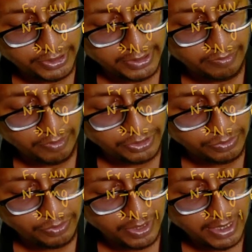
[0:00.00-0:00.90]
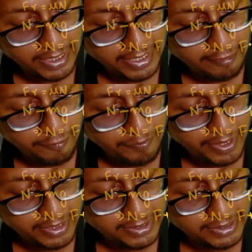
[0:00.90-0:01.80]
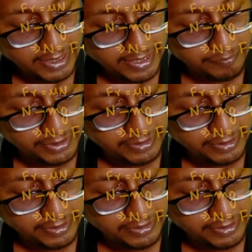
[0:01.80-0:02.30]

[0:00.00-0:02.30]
is equals to f plus m.